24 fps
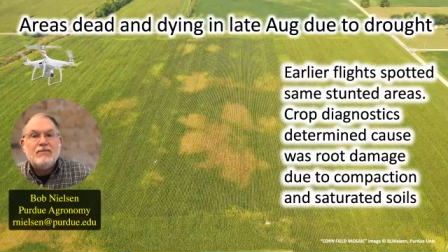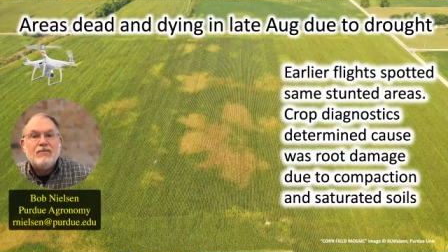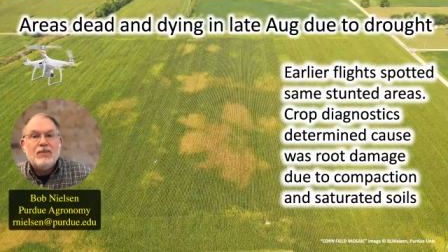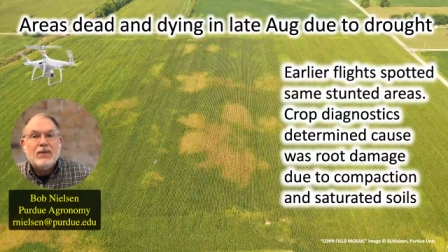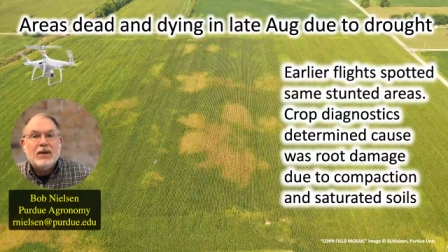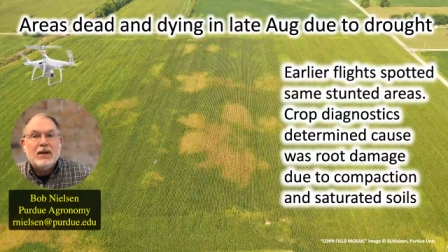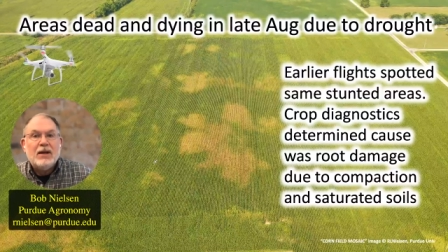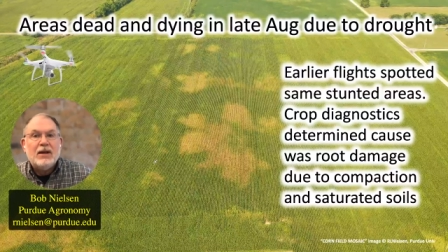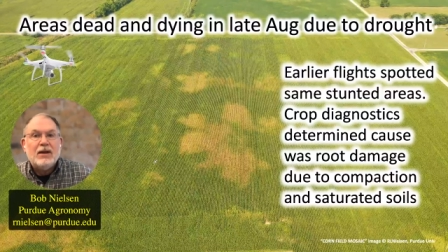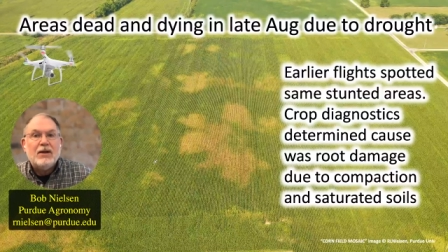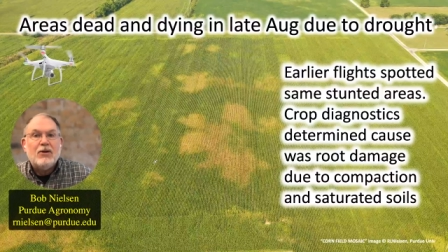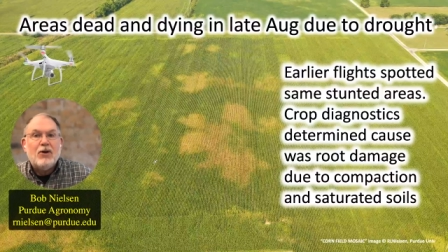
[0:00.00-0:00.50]

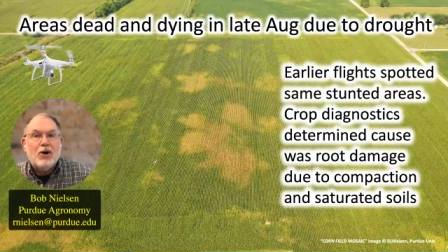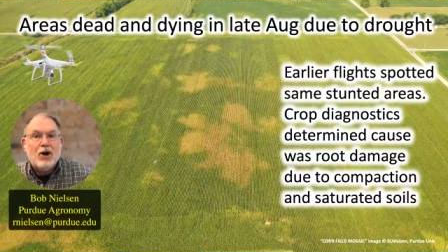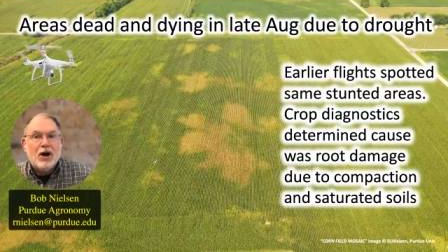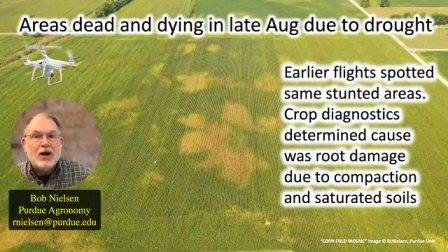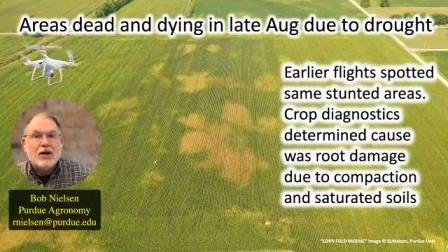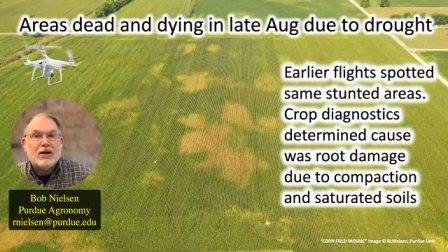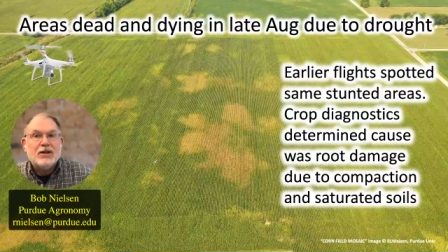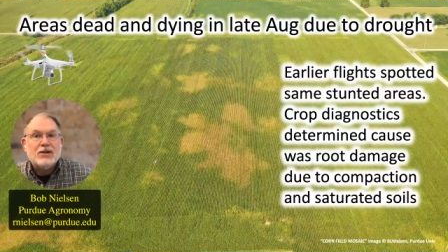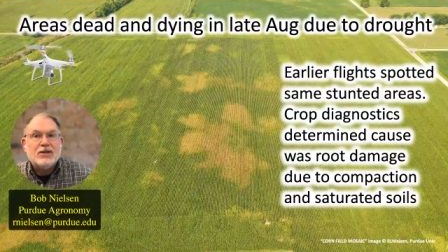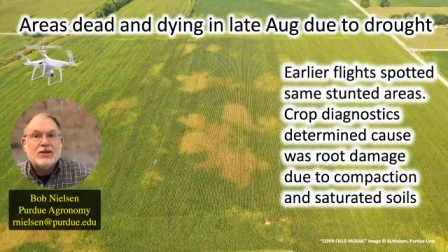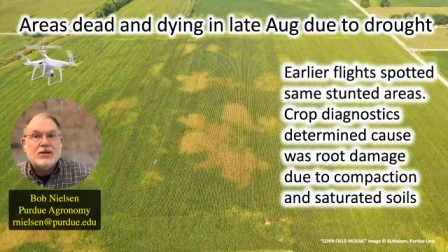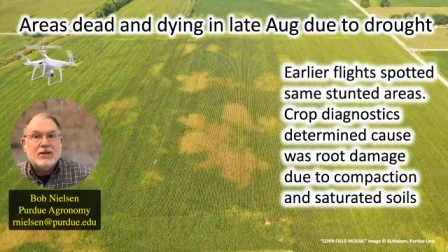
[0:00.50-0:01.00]
in
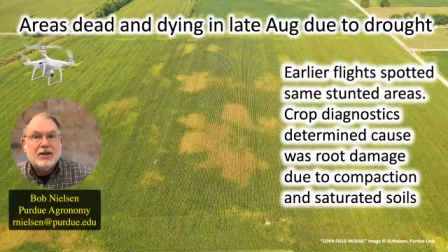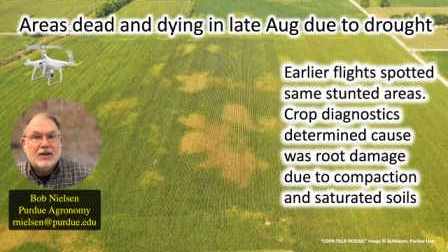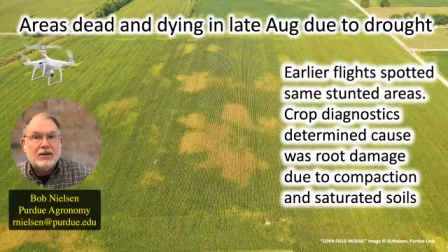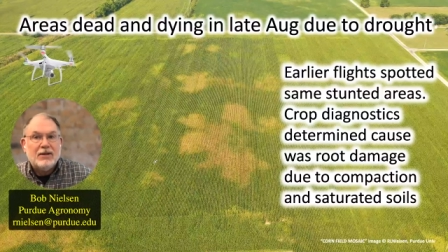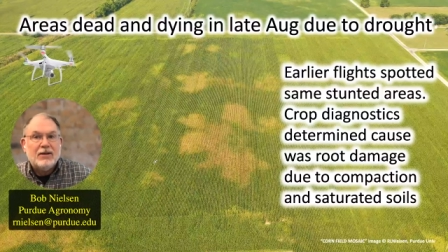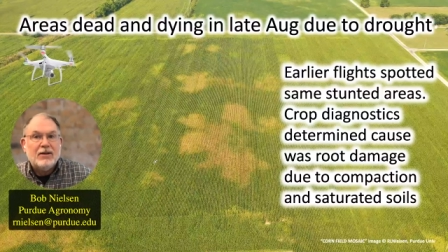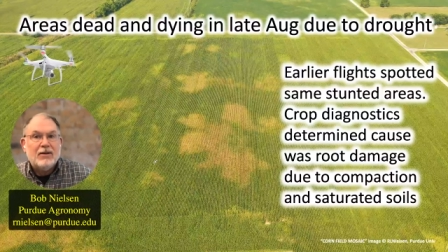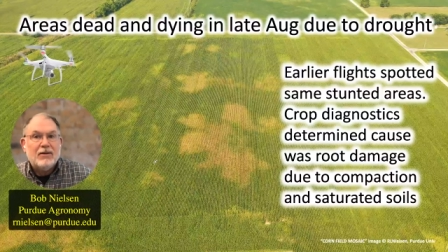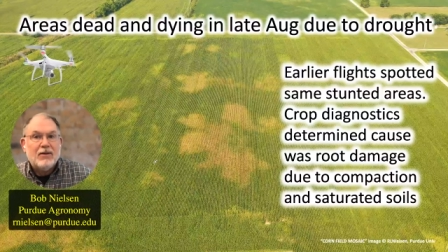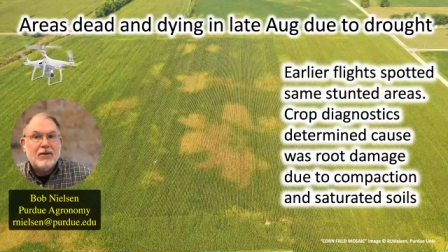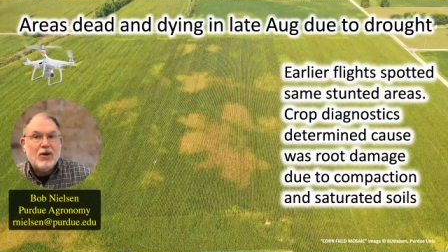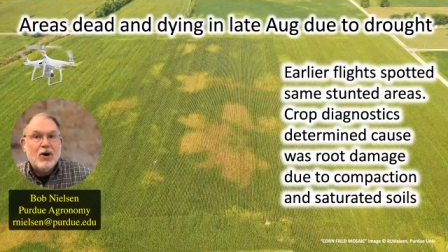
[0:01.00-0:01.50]
August that
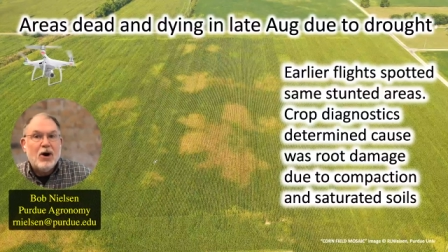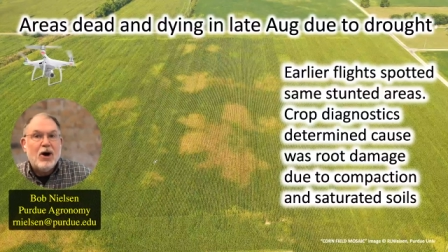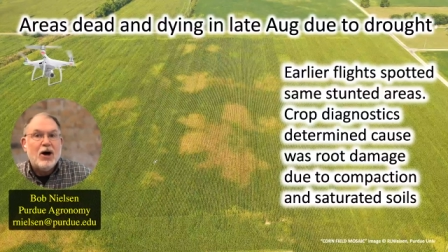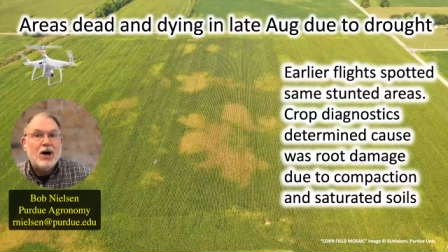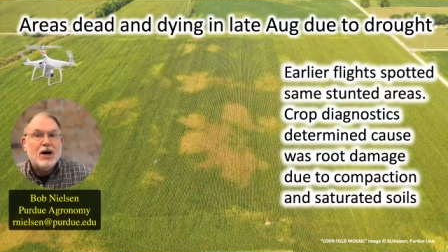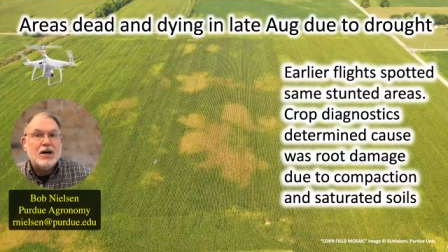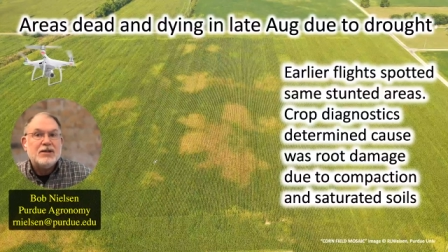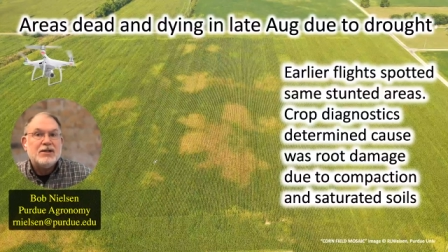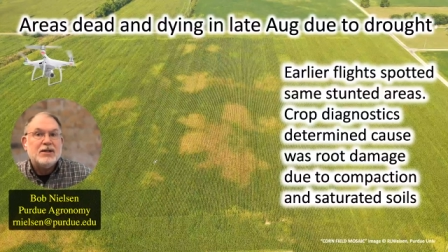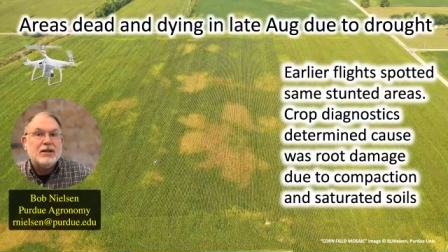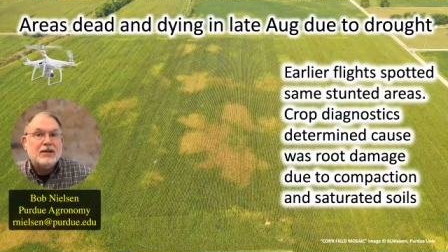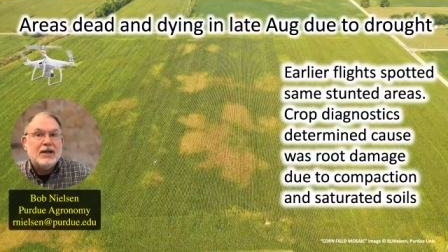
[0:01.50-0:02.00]
the
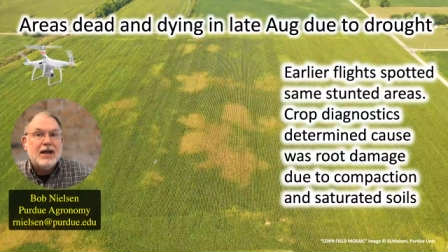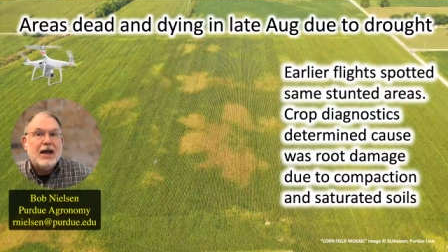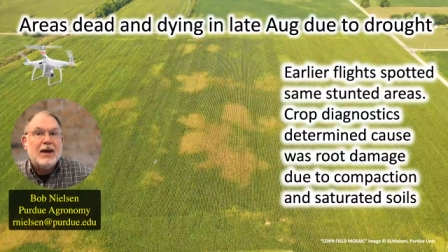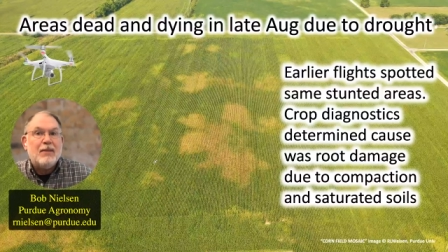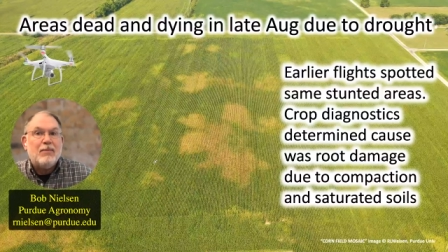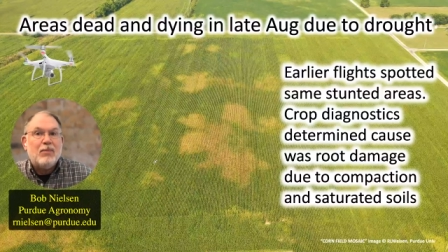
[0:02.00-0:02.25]
cause at that